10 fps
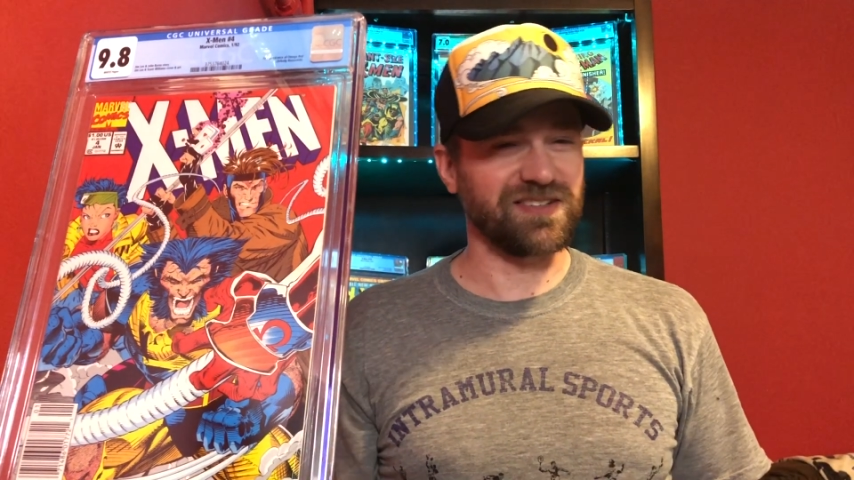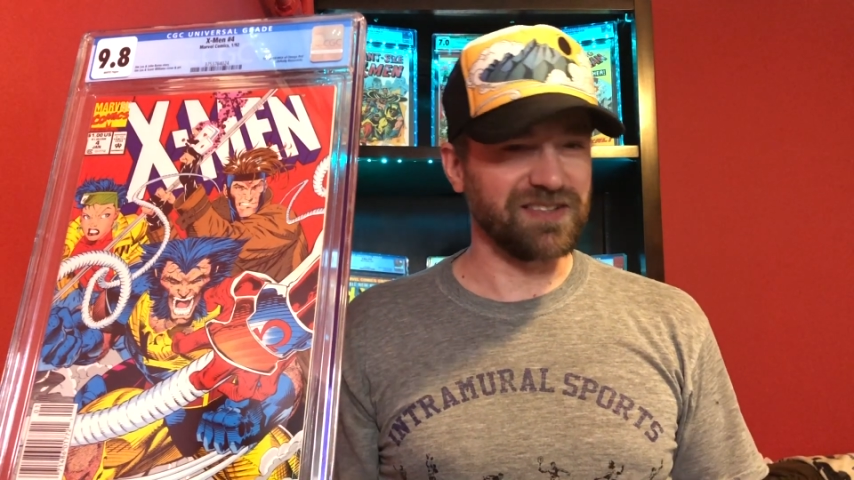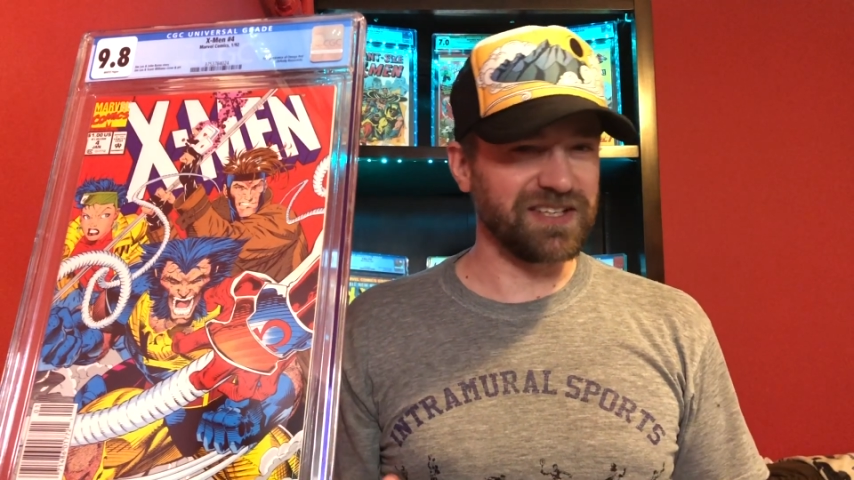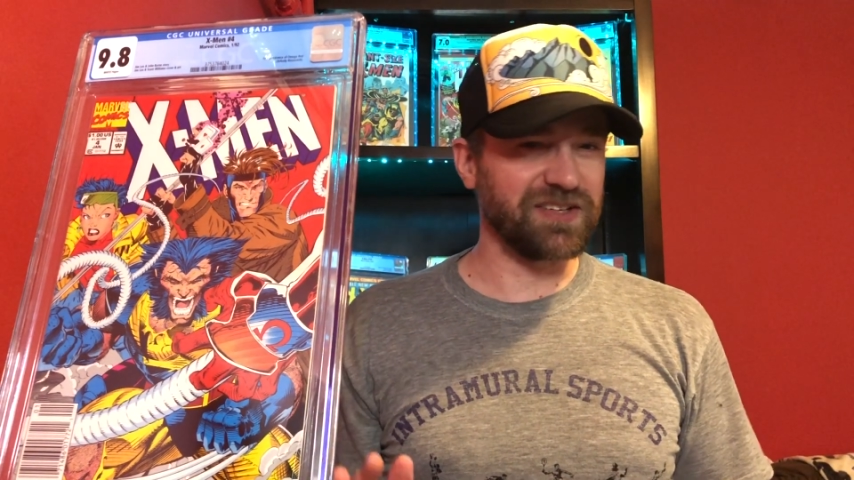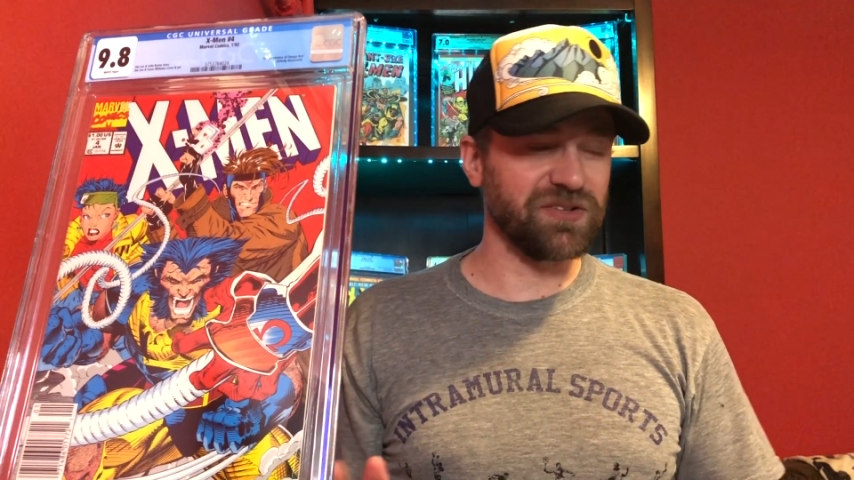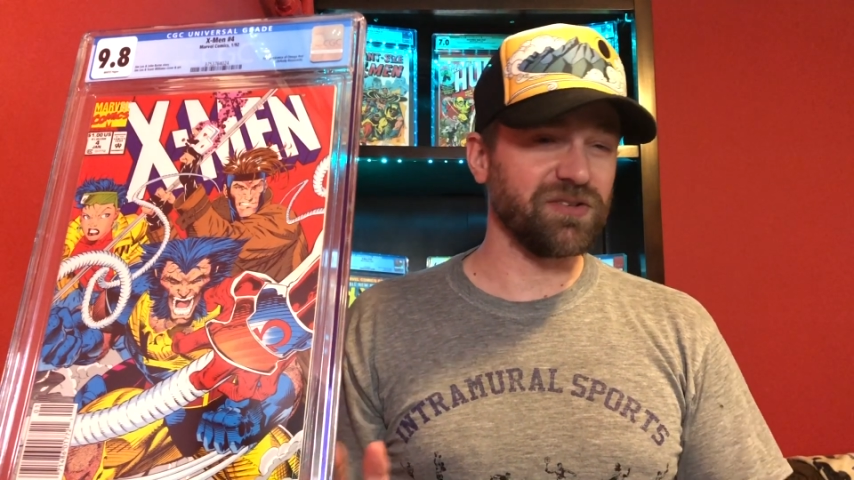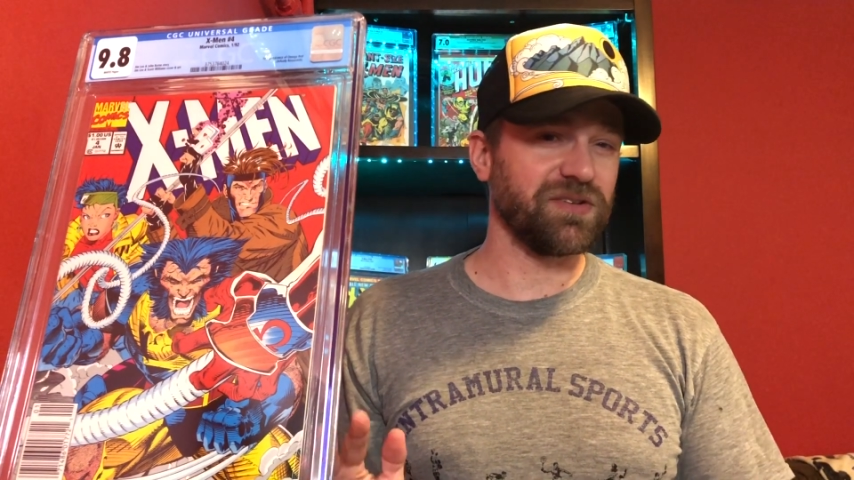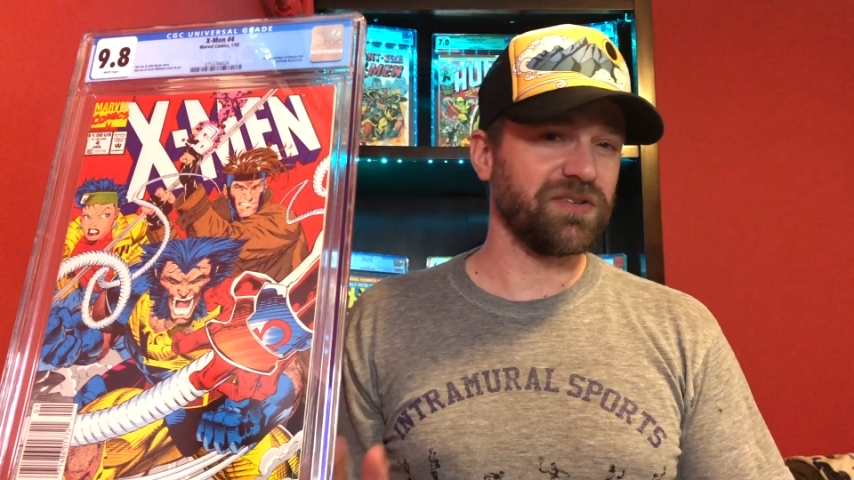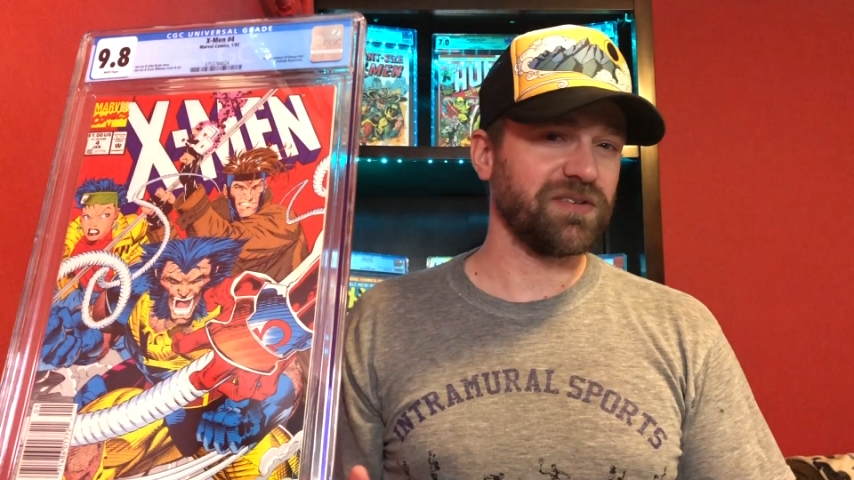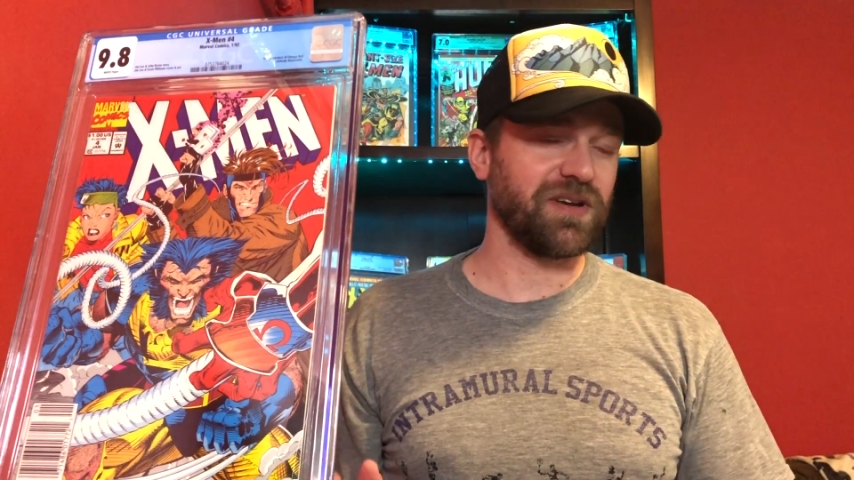little
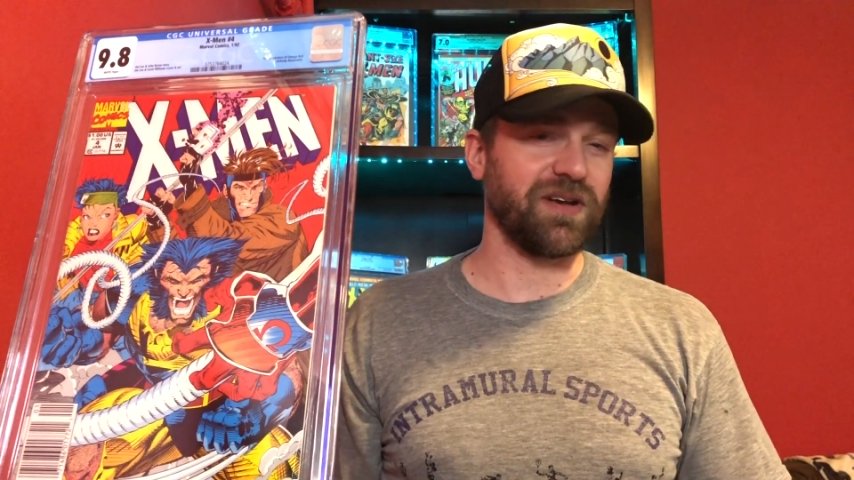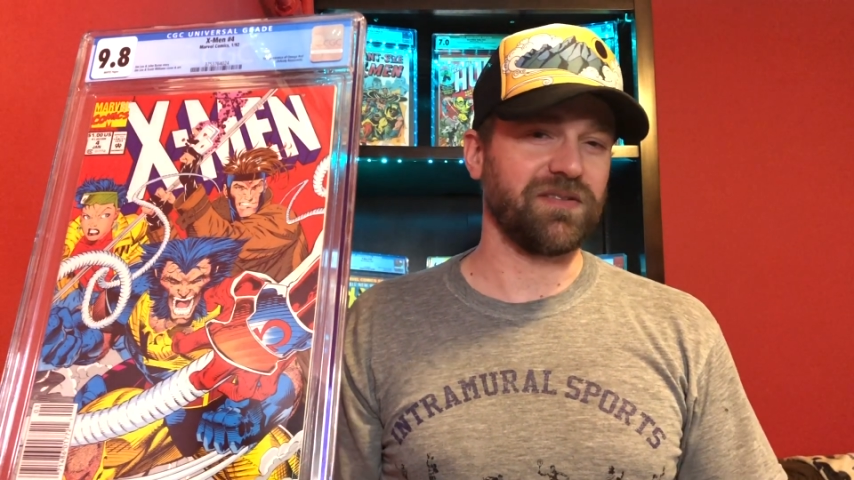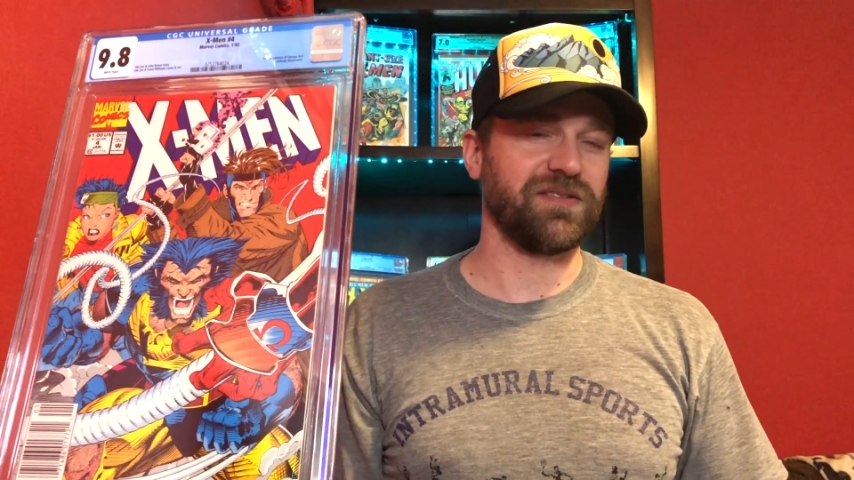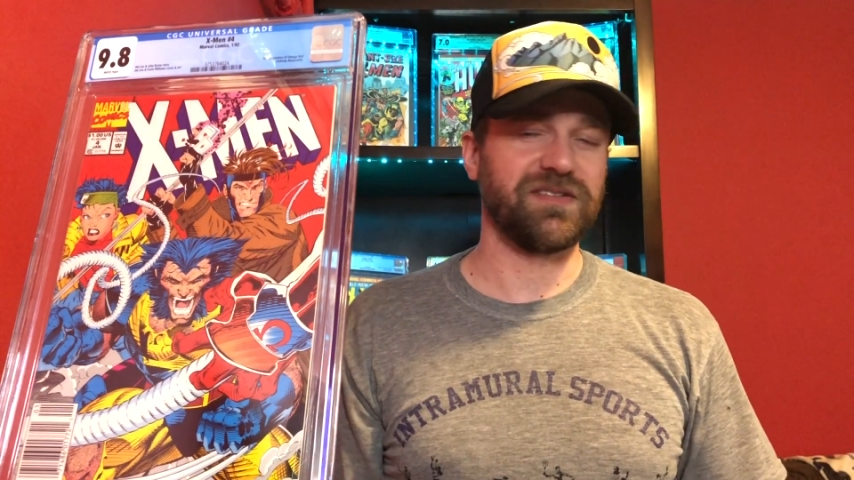uh,